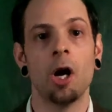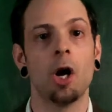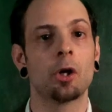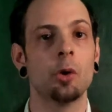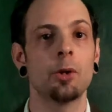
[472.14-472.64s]

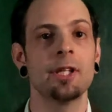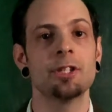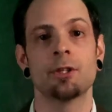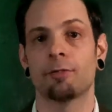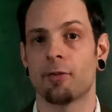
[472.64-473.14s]
According
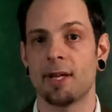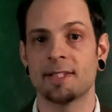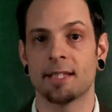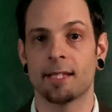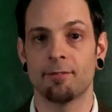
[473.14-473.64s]
to
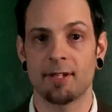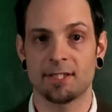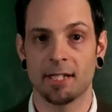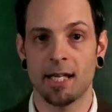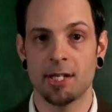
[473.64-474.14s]
forensic
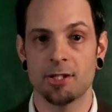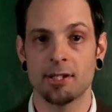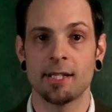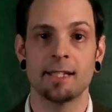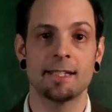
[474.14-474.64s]

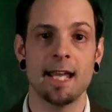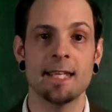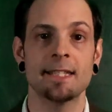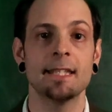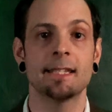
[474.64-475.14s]
investigation,
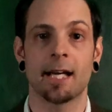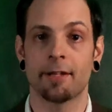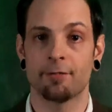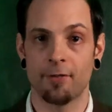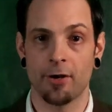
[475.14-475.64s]
Daisy
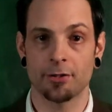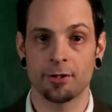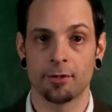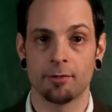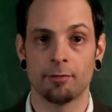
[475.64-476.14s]
died first,
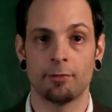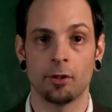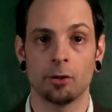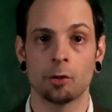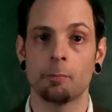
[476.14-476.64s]

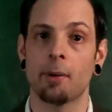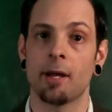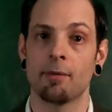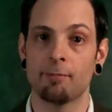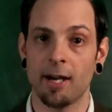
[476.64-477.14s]
followed by
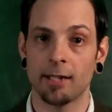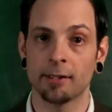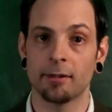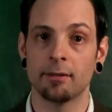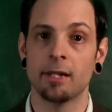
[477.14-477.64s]

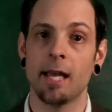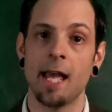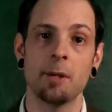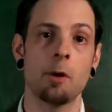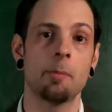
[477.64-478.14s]
Violet,
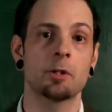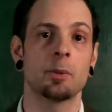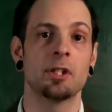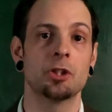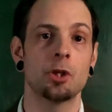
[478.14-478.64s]
anywhere
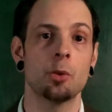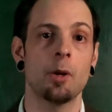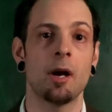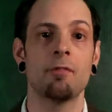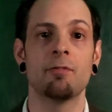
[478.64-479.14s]
between 2
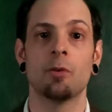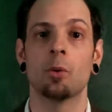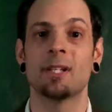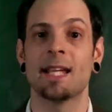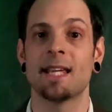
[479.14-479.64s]
and 4
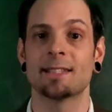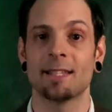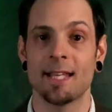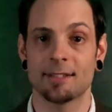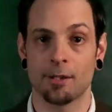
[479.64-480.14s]
days
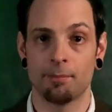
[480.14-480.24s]
later.